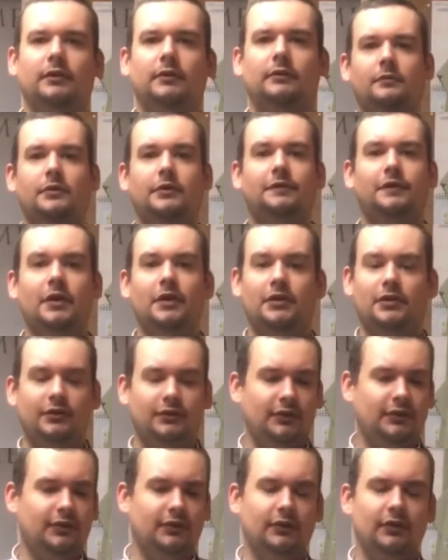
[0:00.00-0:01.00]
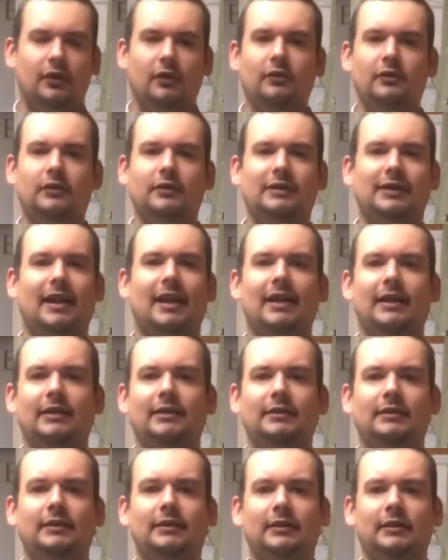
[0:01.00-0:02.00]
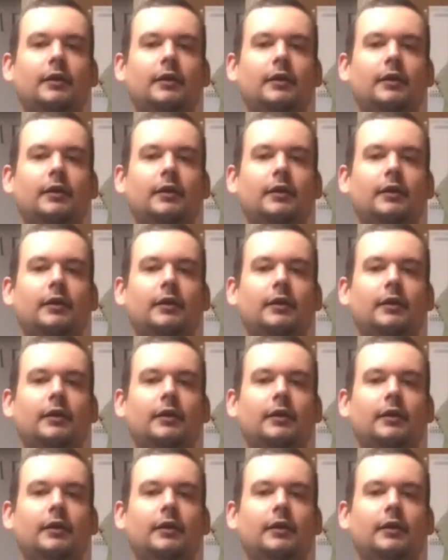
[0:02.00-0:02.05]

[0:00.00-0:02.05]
There's versions in Scotland, Ireland,